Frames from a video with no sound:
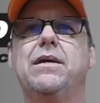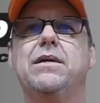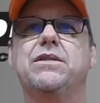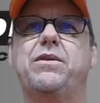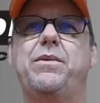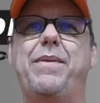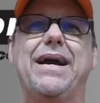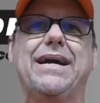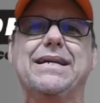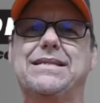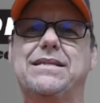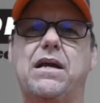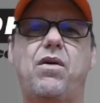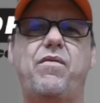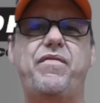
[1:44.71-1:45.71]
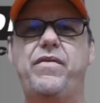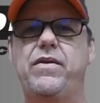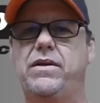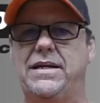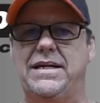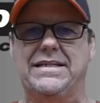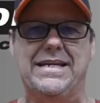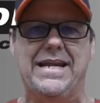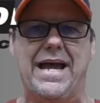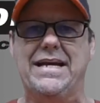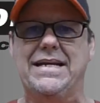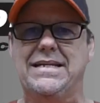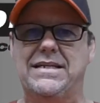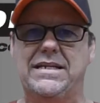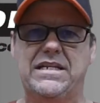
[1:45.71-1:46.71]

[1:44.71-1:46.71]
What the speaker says: So the bag itself, it's nice,